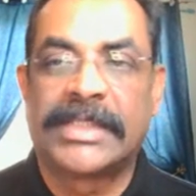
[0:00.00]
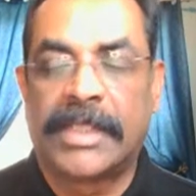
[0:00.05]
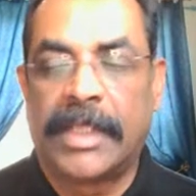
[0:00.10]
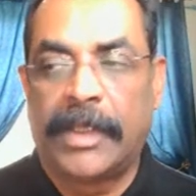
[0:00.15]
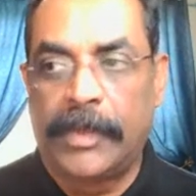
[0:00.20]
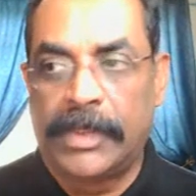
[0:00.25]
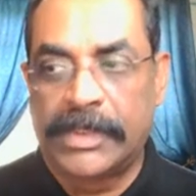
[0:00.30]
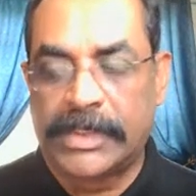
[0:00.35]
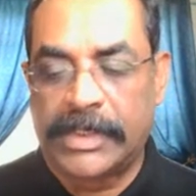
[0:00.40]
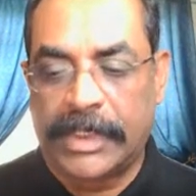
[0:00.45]

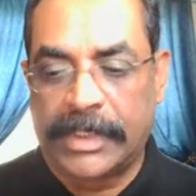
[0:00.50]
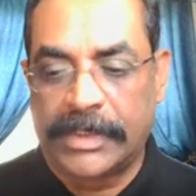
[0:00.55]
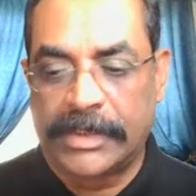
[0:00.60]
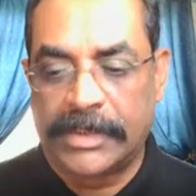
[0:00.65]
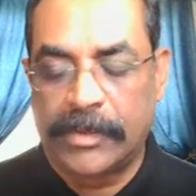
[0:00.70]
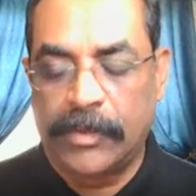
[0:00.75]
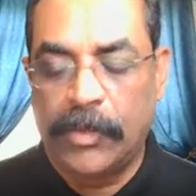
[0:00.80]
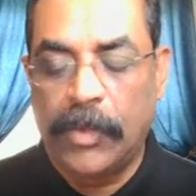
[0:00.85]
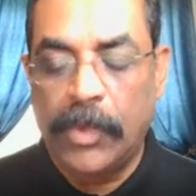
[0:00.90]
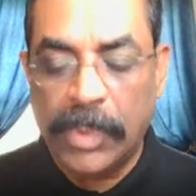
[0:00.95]
table
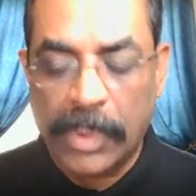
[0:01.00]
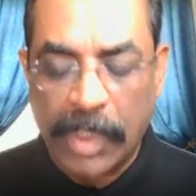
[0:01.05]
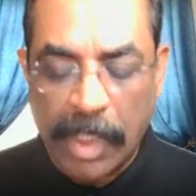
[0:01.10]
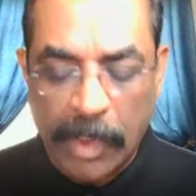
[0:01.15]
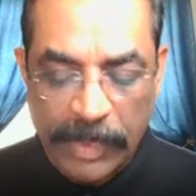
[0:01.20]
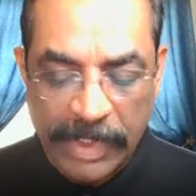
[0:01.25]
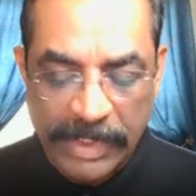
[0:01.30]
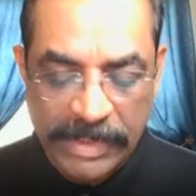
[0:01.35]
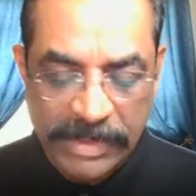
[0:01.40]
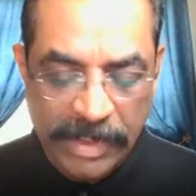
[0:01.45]
structure. More
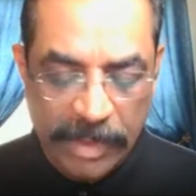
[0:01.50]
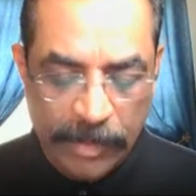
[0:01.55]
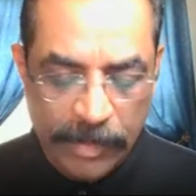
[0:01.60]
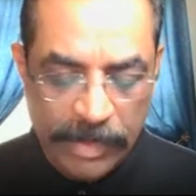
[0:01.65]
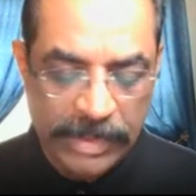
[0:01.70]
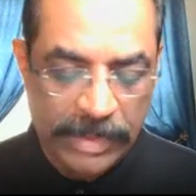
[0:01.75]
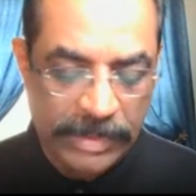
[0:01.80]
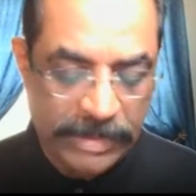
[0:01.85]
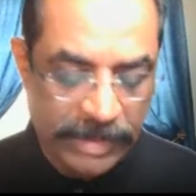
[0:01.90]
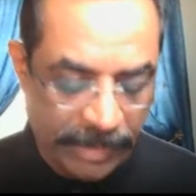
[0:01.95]
complex table
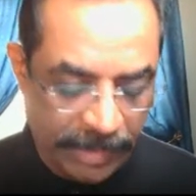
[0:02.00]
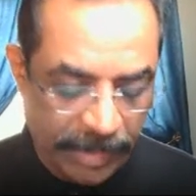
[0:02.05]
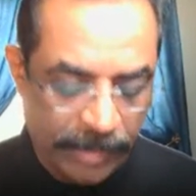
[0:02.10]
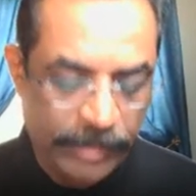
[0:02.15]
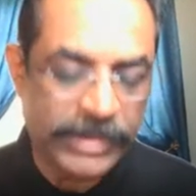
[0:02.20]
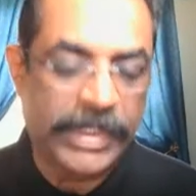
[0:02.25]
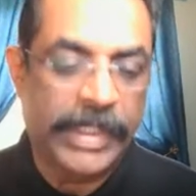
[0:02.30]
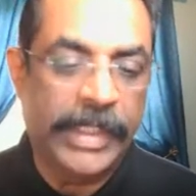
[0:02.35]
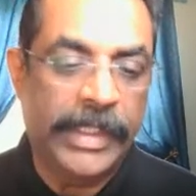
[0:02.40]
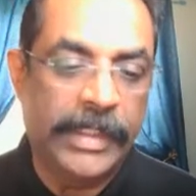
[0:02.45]
structure
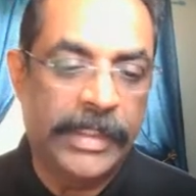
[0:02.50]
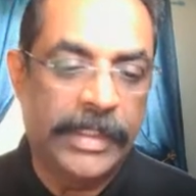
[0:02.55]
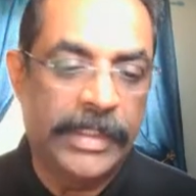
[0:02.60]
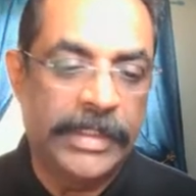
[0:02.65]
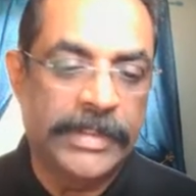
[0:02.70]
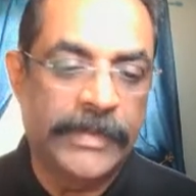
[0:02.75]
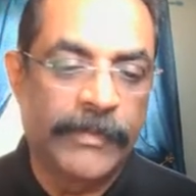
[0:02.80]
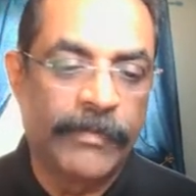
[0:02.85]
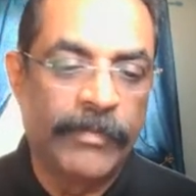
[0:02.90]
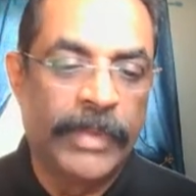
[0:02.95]
keep saying
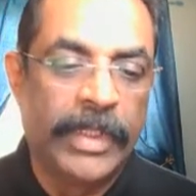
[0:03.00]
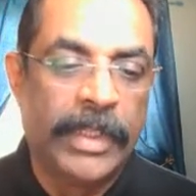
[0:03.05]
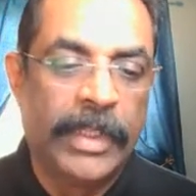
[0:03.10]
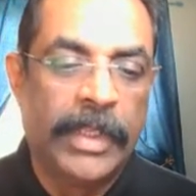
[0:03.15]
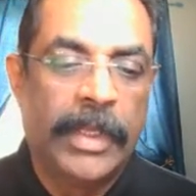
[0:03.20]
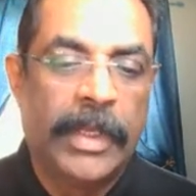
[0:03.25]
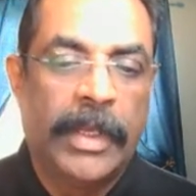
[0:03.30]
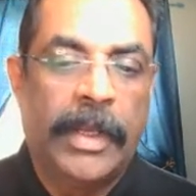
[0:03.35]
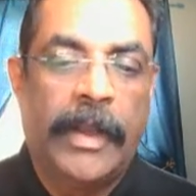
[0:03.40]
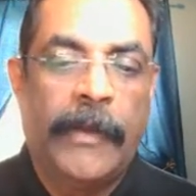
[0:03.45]
is
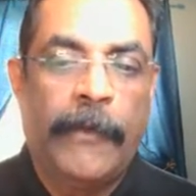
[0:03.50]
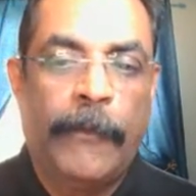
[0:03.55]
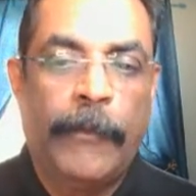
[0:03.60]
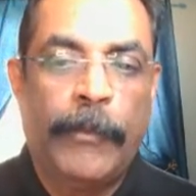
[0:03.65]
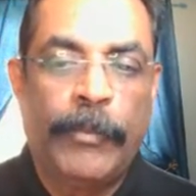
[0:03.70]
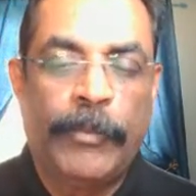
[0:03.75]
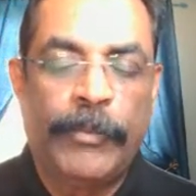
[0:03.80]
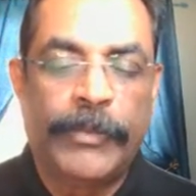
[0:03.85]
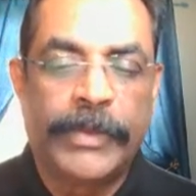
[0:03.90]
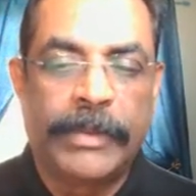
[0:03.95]

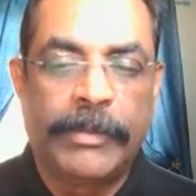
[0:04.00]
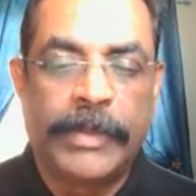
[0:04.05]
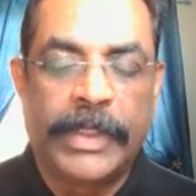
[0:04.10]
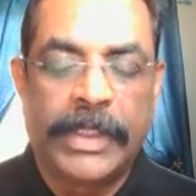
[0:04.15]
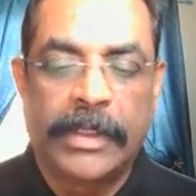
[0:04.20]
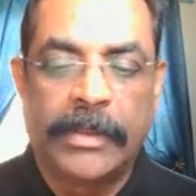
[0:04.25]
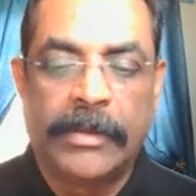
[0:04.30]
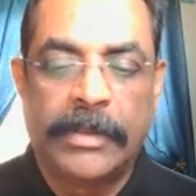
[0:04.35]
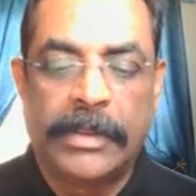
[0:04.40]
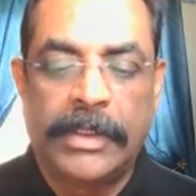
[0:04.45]
on
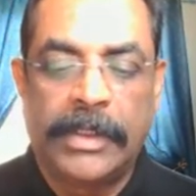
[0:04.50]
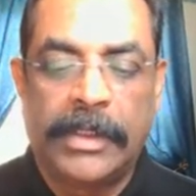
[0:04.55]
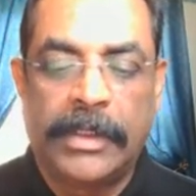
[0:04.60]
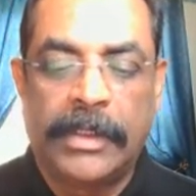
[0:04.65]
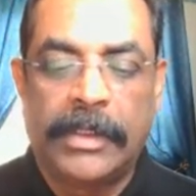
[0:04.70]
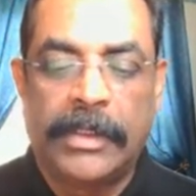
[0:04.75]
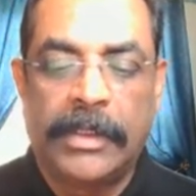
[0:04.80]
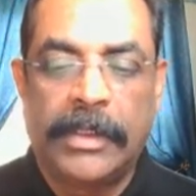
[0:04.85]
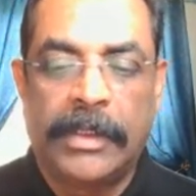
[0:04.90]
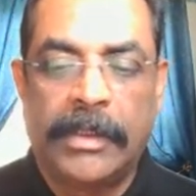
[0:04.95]

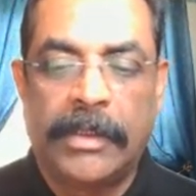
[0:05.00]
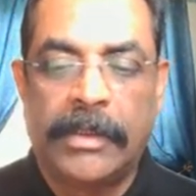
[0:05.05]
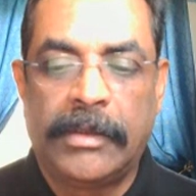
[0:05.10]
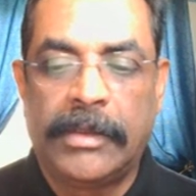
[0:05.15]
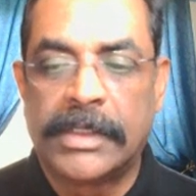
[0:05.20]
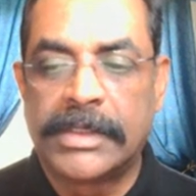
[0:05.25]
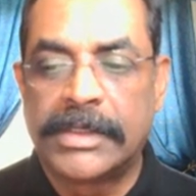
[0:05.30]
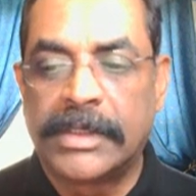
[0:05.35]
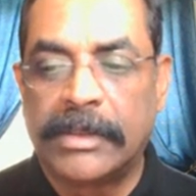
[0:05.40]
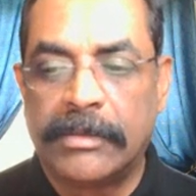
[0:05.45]

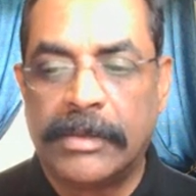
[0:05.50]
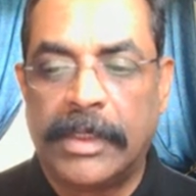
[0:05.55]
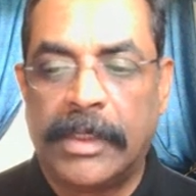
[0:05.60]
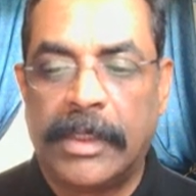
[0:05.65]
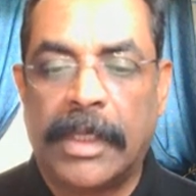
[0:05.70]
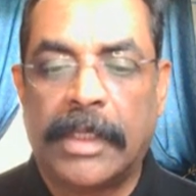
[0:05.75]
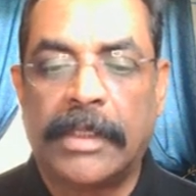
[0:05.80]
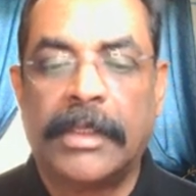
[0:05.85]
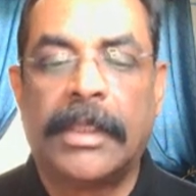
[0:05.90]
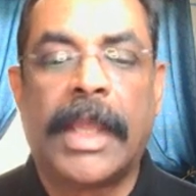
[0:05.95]

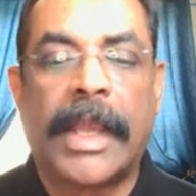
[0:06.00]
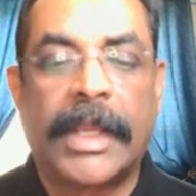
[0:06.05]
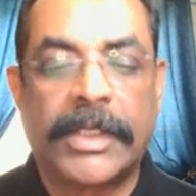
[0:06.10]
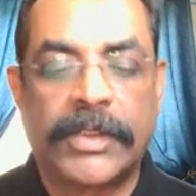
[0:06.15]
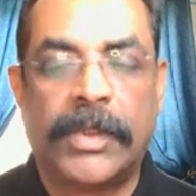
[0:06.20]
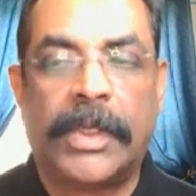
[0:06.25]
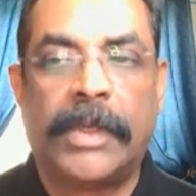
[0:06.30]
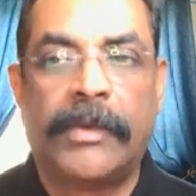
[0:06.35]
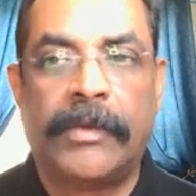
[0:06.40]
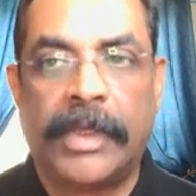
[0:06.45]
the
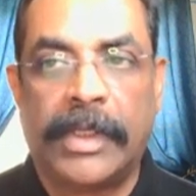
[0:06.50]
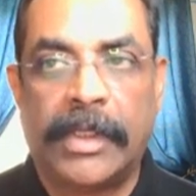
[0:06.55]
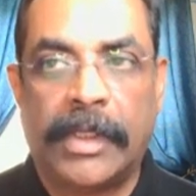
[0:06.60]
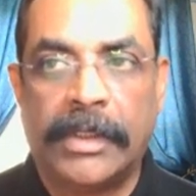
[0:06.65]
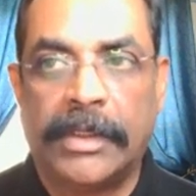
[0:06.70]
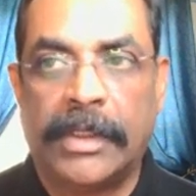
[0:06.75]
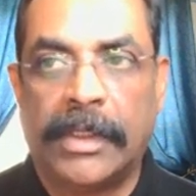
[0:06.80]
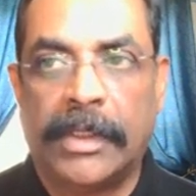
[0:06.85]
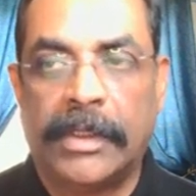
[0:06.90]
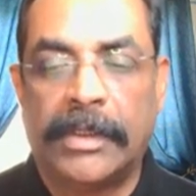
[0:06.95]
actual
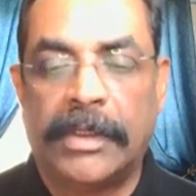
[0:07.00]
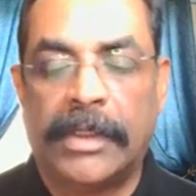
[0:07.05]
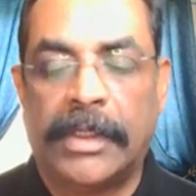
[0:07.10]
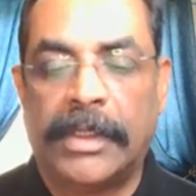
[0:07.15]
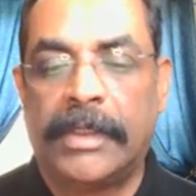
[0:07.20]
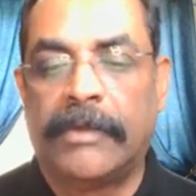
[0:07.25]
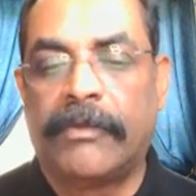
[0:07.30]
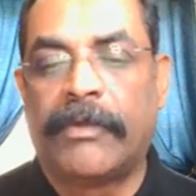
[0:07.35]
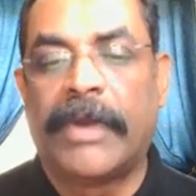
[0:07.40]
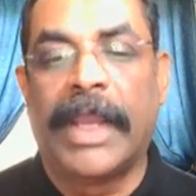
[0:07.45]
on
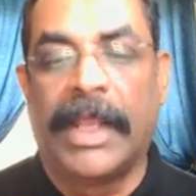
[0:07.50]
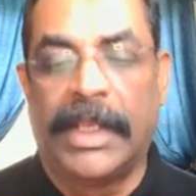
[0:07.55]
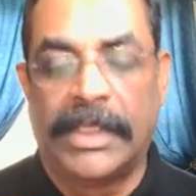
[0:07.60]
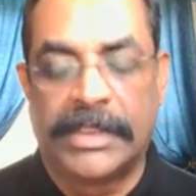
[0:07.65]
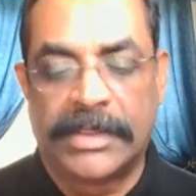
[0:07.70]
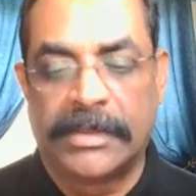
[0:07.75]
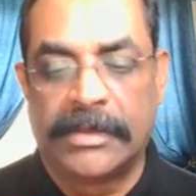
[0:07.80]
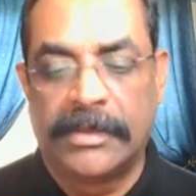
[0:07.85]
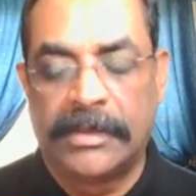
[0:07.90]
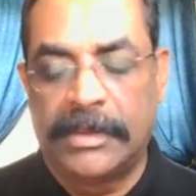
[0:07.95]
the
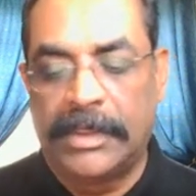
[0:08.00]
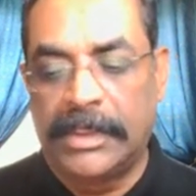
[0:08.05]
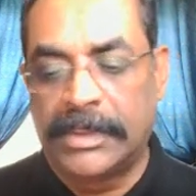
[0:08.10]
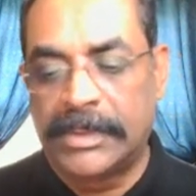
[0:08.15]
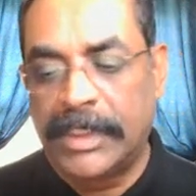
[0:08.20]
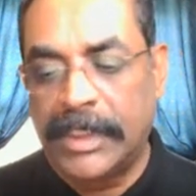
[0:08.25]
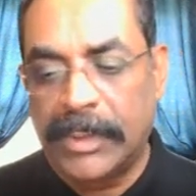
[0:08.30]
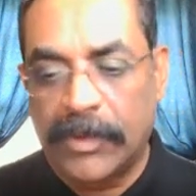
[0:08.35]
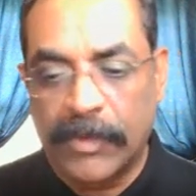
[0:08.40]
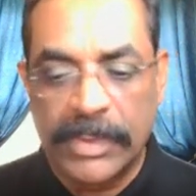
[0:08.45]
files, the
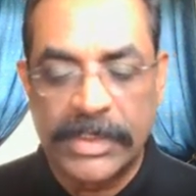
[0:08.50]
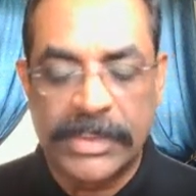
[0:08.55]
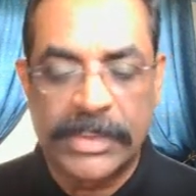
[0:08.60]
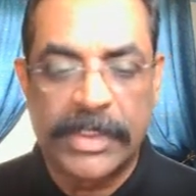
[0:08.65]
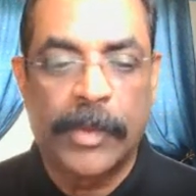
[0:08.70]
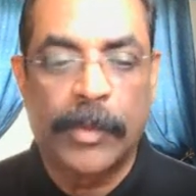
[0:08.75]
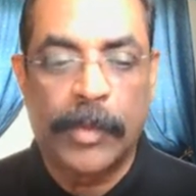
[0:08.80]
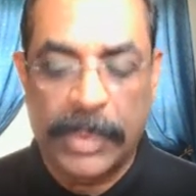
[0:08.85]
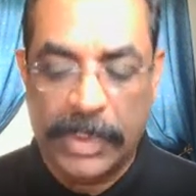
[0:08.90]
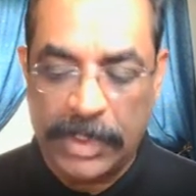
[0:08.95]
sequence
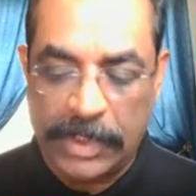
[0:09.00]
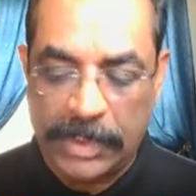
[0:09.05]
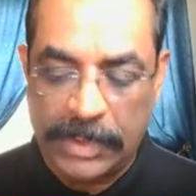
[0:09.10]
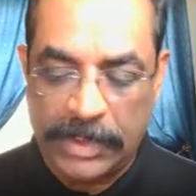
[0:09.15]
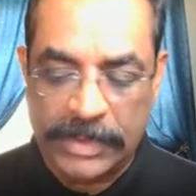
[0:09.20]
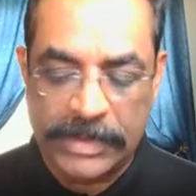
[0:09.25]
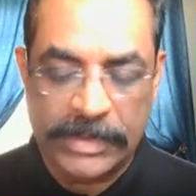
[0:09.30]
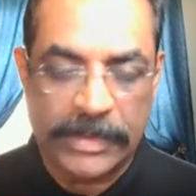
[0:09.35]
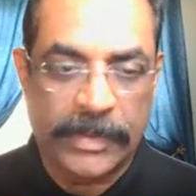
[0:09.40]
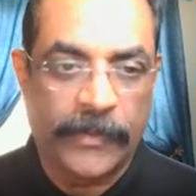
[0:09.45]
number and all
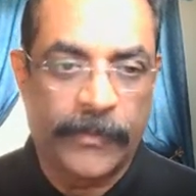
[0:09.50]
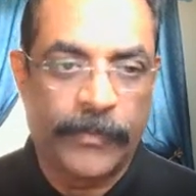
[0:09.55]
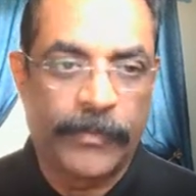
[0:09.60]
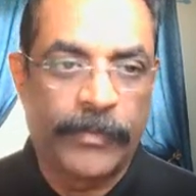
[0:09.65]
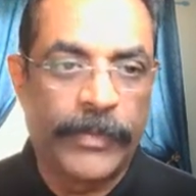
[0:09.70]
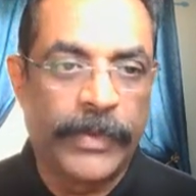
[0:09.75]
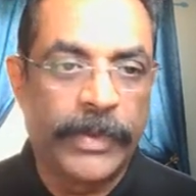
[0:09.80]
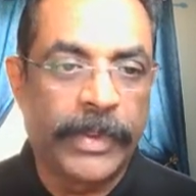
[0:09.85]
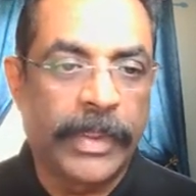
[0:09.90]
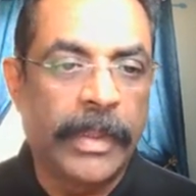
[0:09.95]
that stuff.
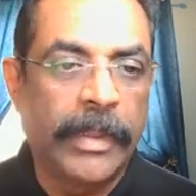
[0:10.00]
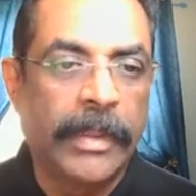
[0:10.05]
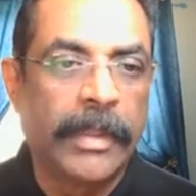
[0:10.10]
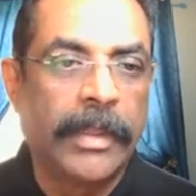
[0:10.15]
Okay.